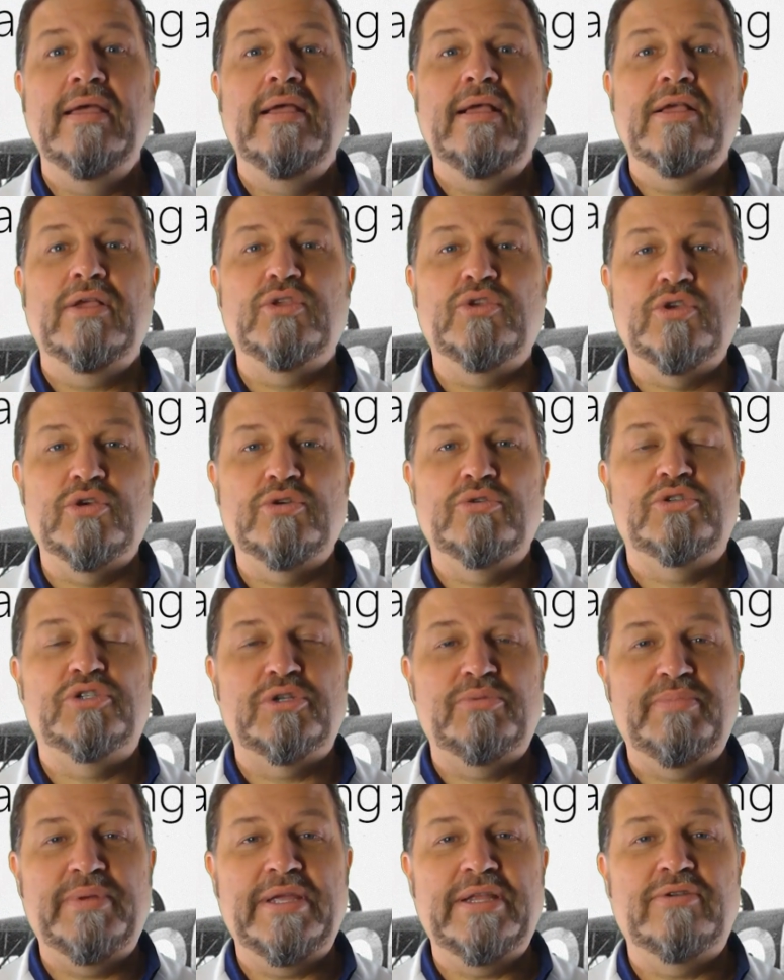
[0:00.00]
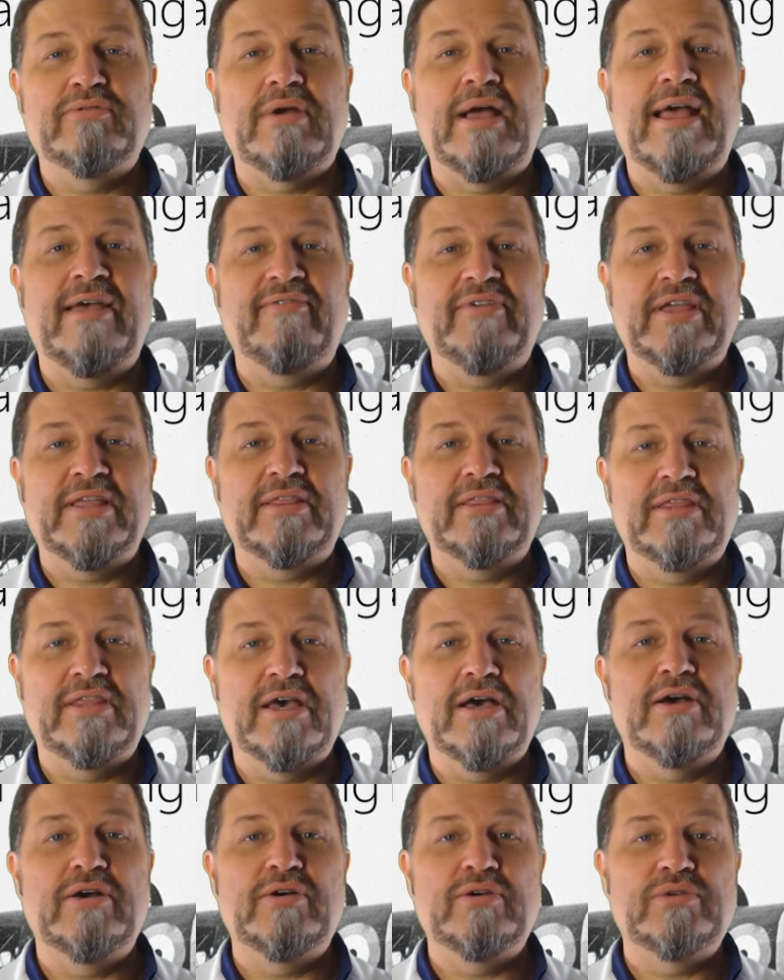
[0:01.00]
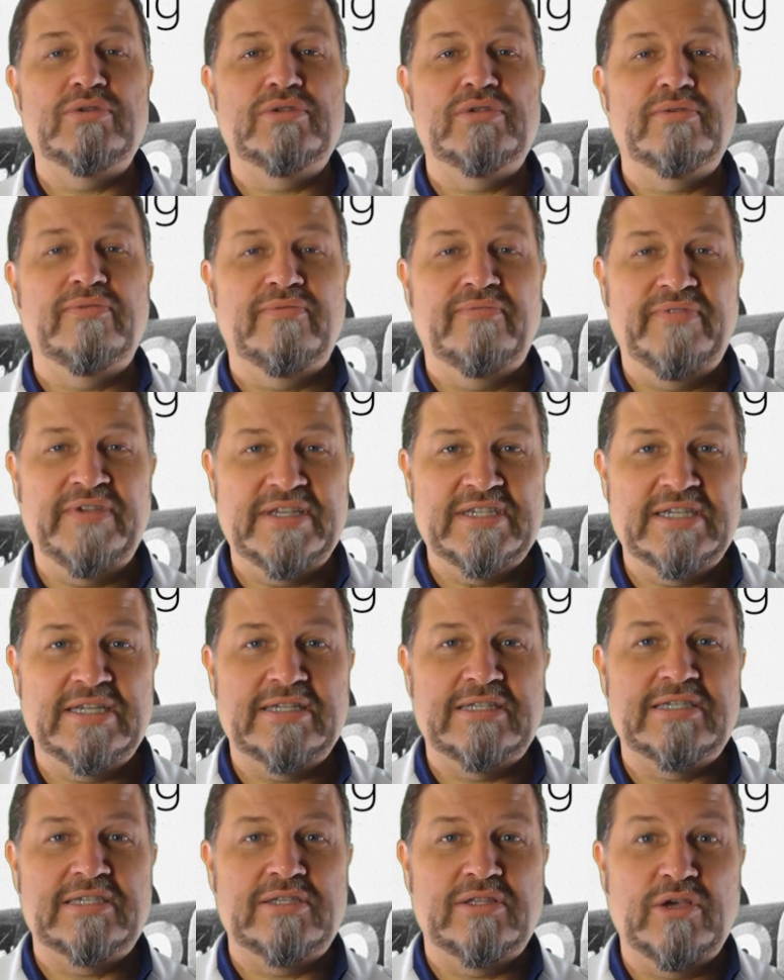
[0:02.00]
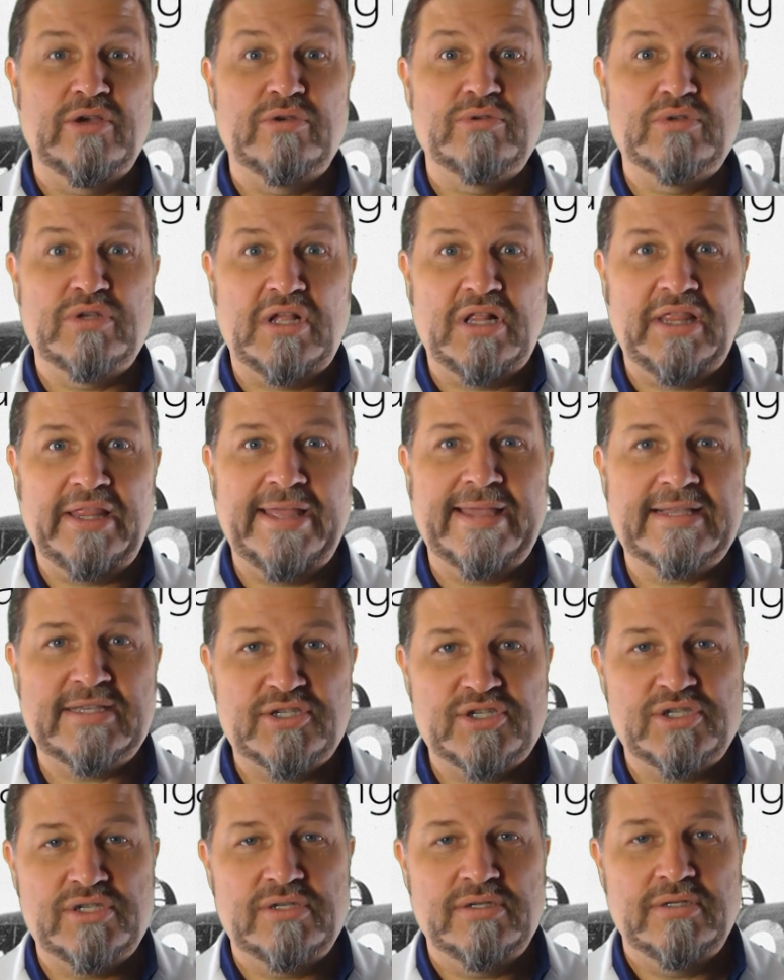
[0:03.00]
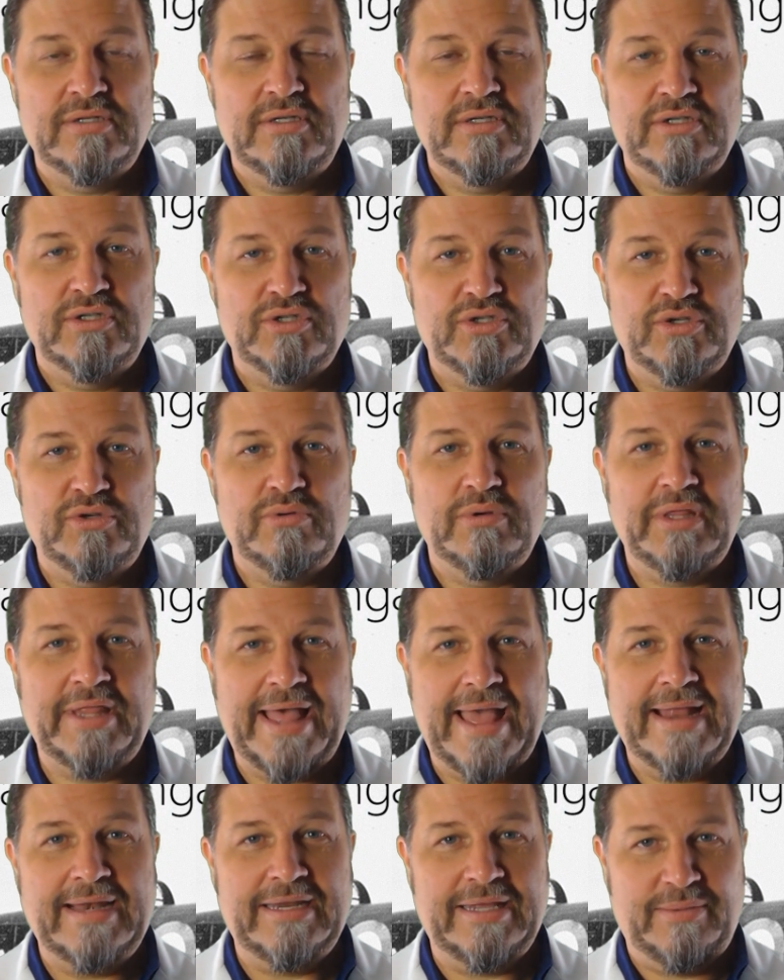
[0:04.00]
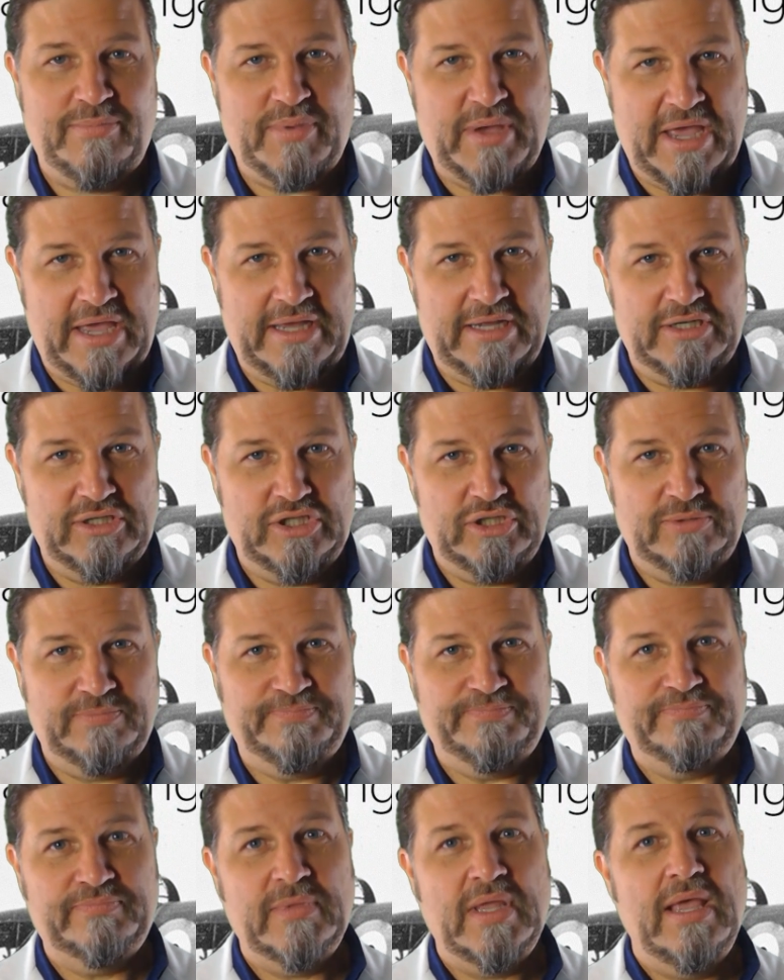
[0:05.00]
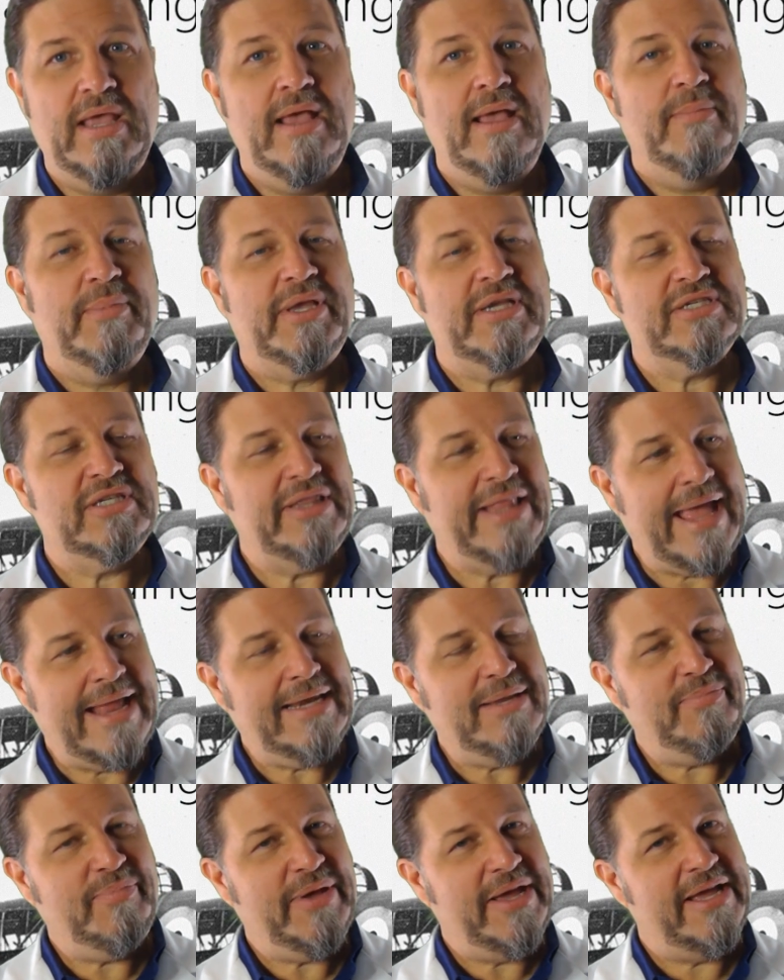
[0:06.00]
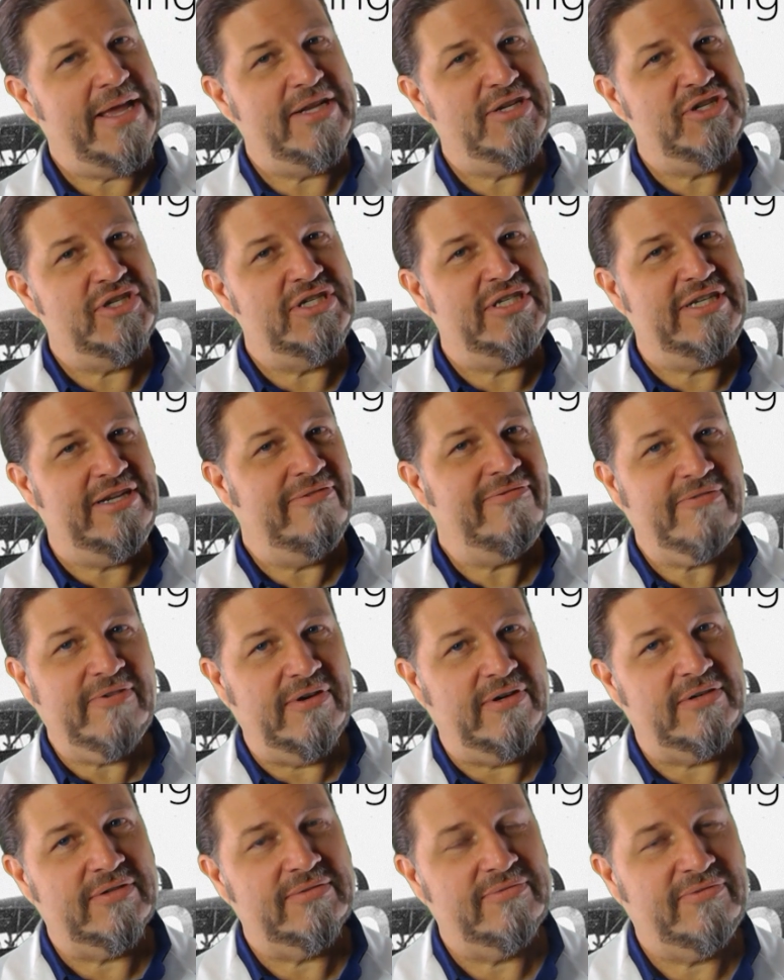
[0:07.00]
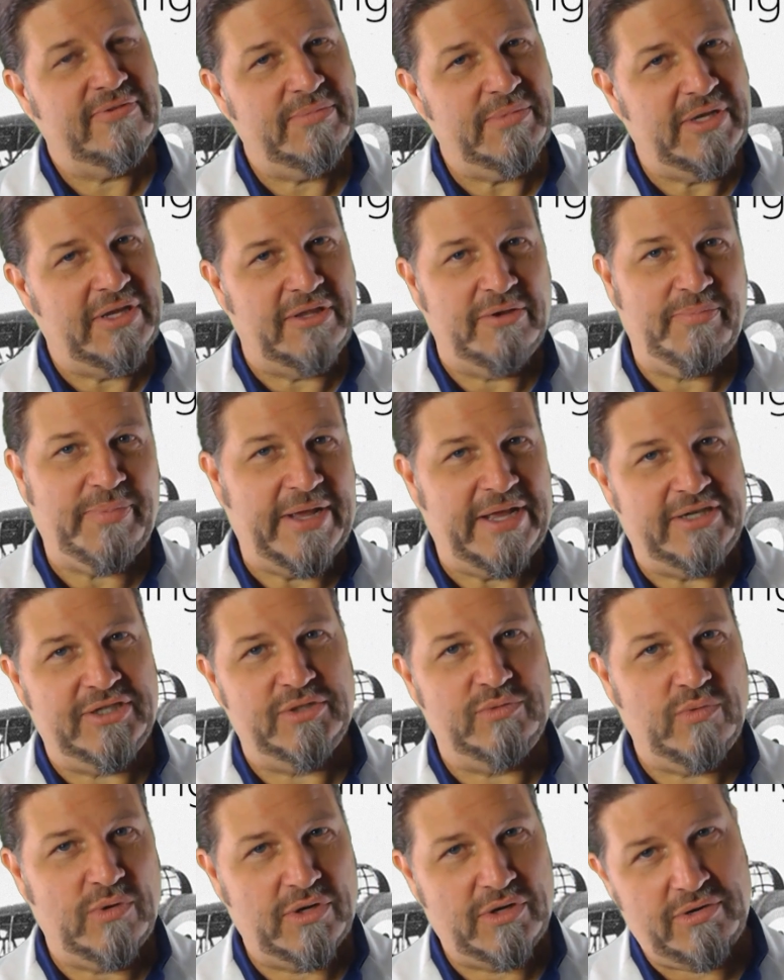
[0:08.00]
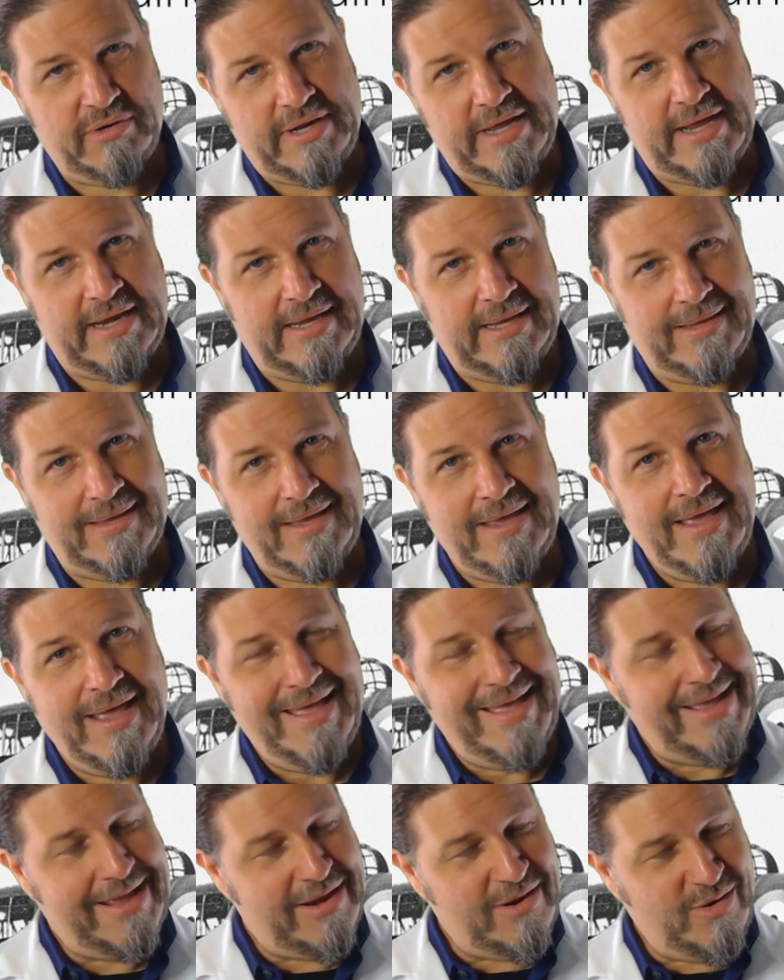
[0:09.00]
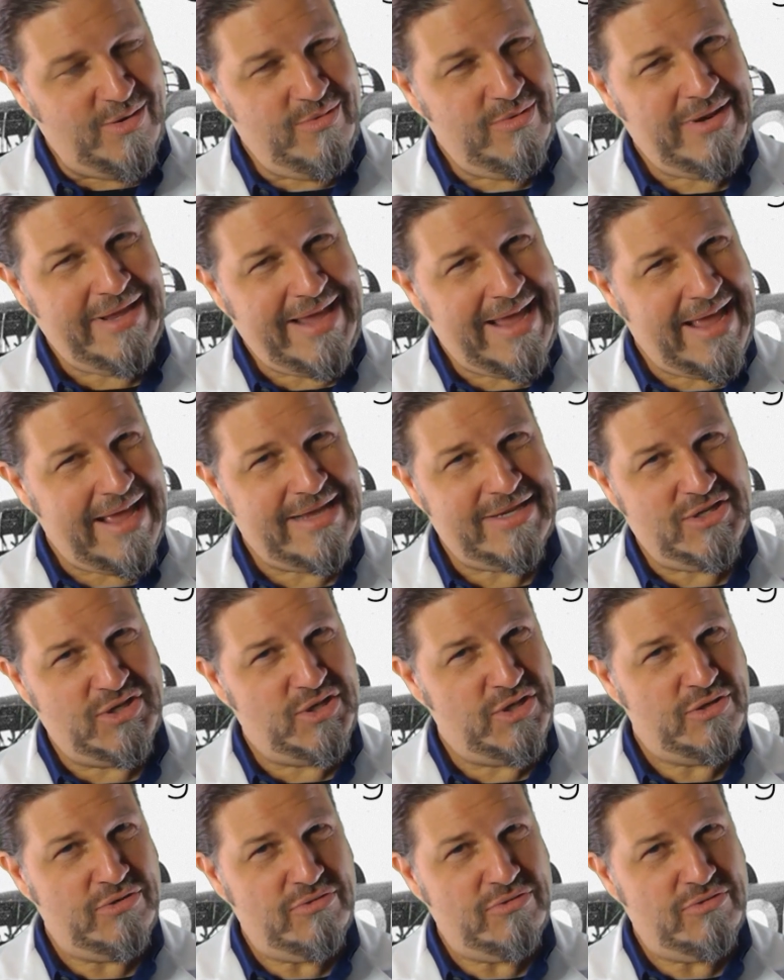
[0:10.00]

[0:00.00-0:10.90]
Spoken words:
you should be driving those visits, those clicks to a landing page. Because a landing page is different from the other pages we're creating. It only has two